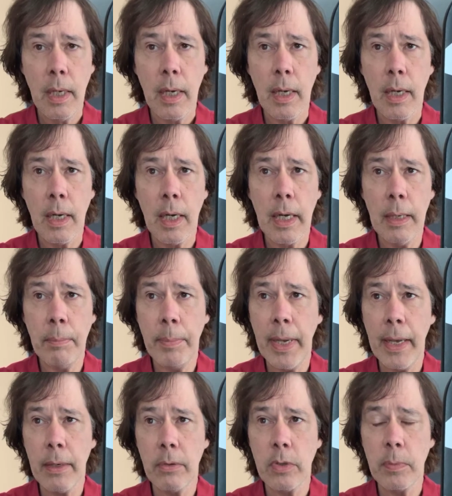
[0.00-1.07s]
and
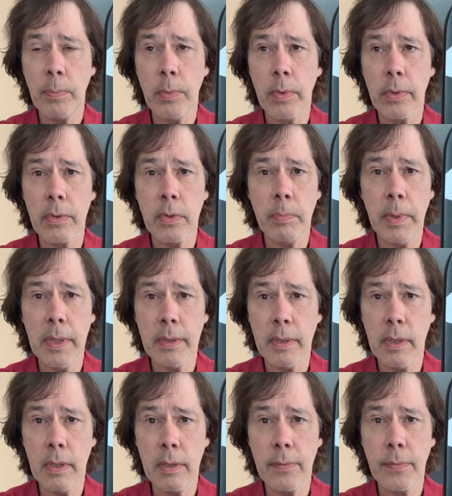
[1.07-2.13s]
paddle sports
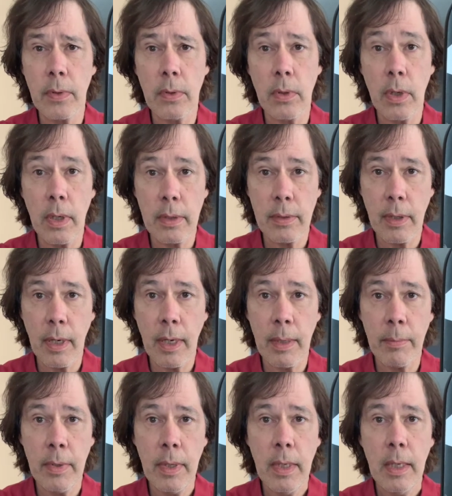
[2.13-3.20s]
business for a long
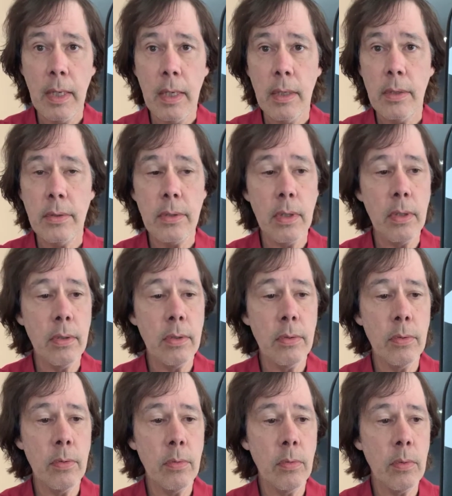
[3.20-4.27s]
time.
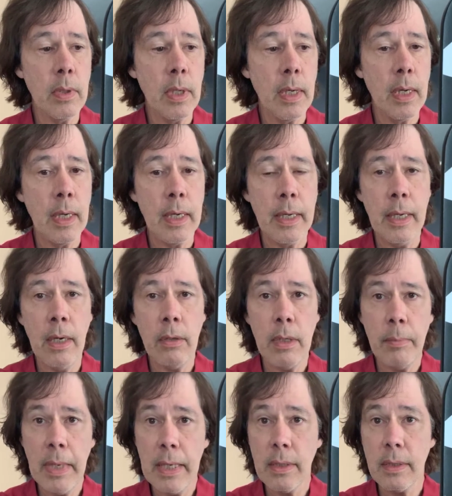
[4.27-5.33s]
So it only
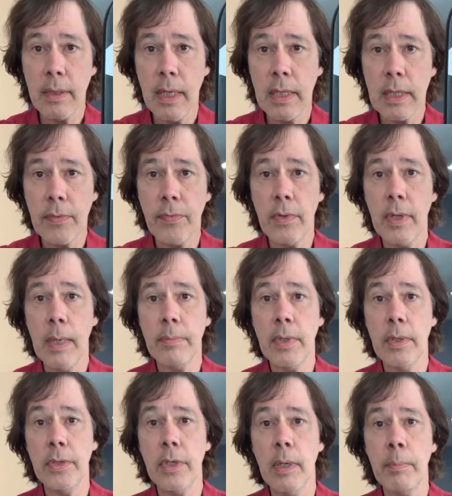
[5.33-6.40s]
makes sense for them to
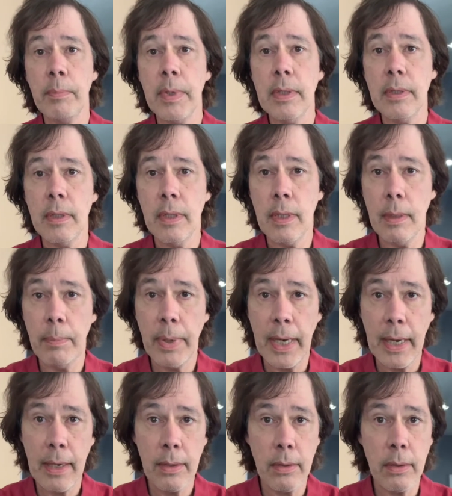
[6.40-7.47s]
jump into the
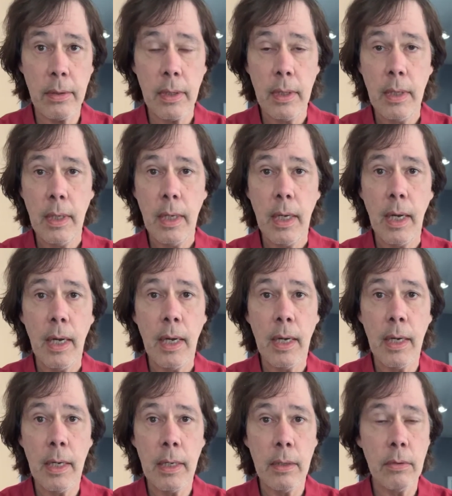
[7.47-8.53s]
paddle
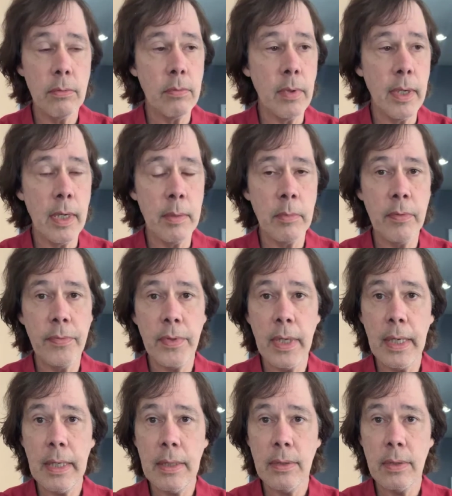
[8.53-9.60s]
realm of
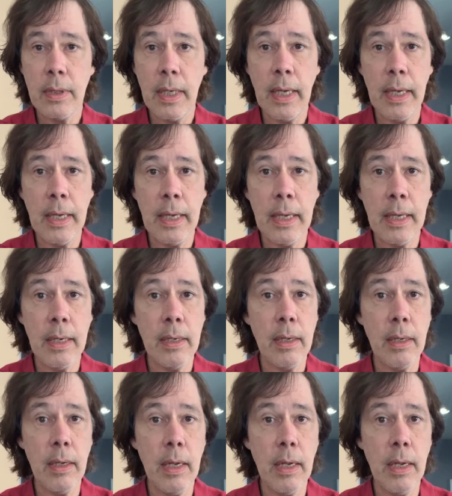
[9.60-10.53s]
things, and